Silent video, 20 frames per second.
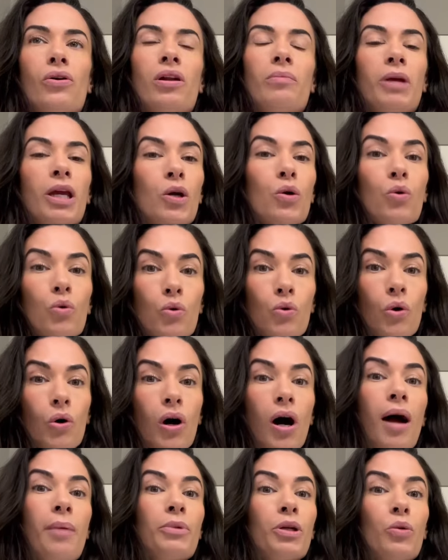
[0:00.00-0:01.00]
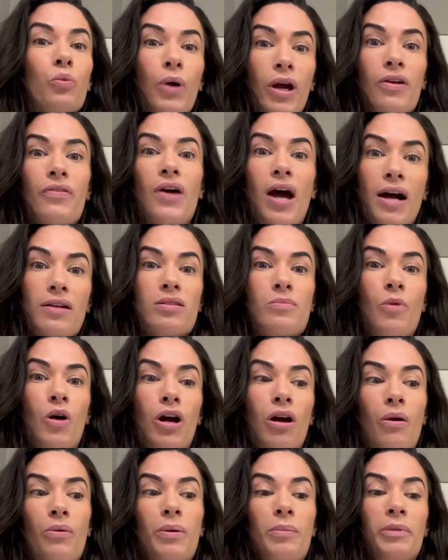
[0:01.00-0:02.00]
I'm like, oh, I'm going to wear that
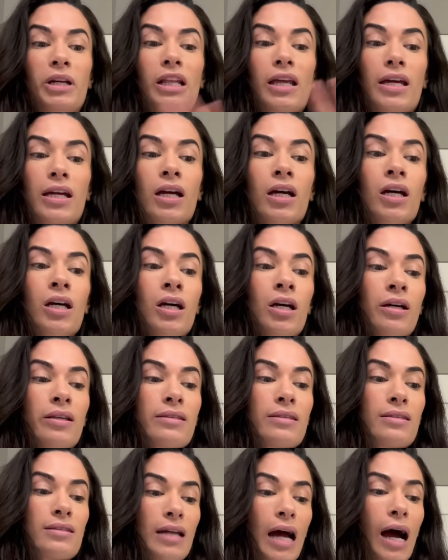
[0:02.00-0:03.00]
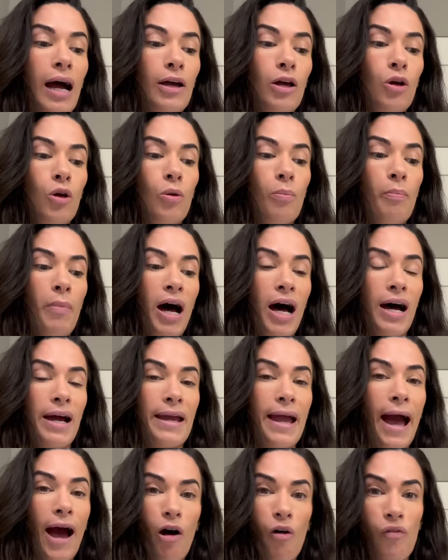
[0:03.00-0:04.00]
tomorrow, and I'm going to like style my
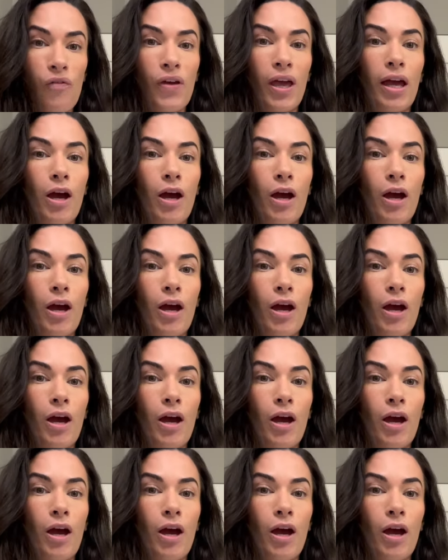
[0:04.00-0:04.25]
outfit